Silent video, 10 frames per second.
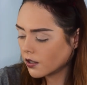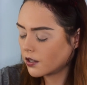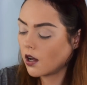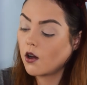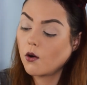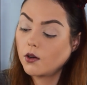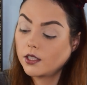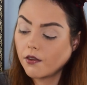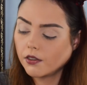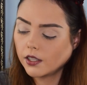So
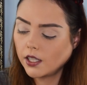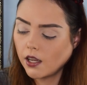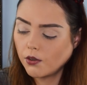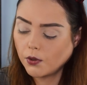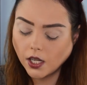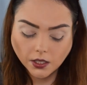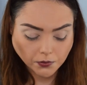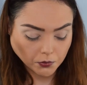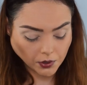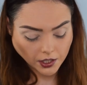definitely gave you a
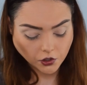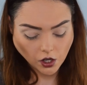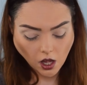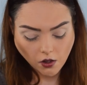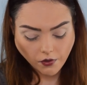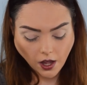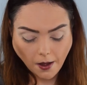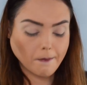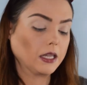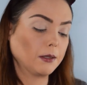nice range of
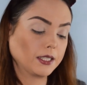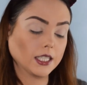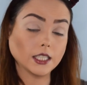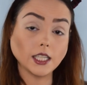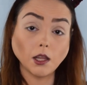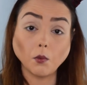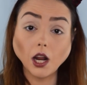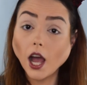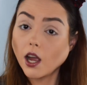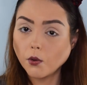um, lipsticks. And then
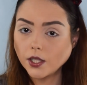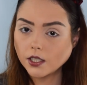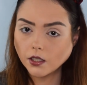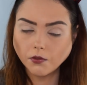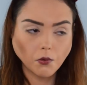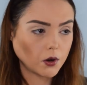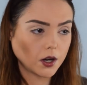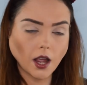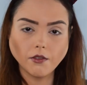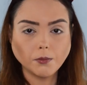what I always look
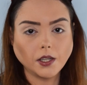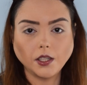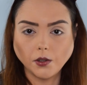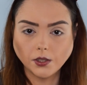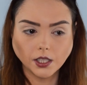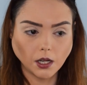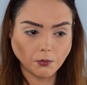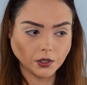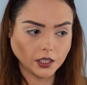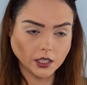for, everybody knows that
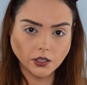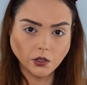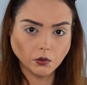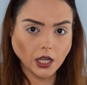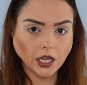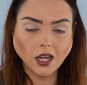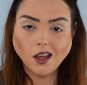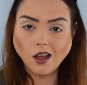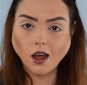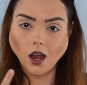I'm really into like
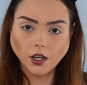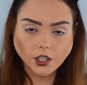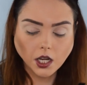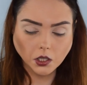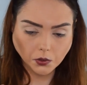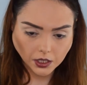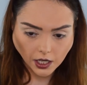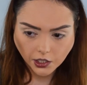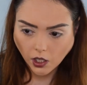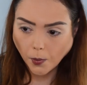eyeshadows and
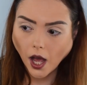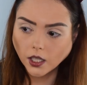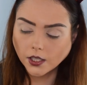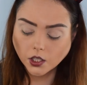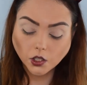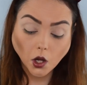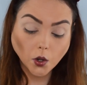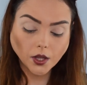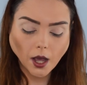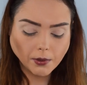eyeshadow palettes.
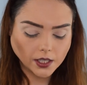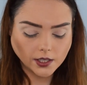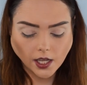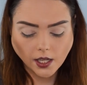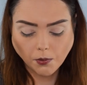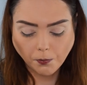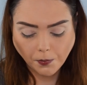So that being said,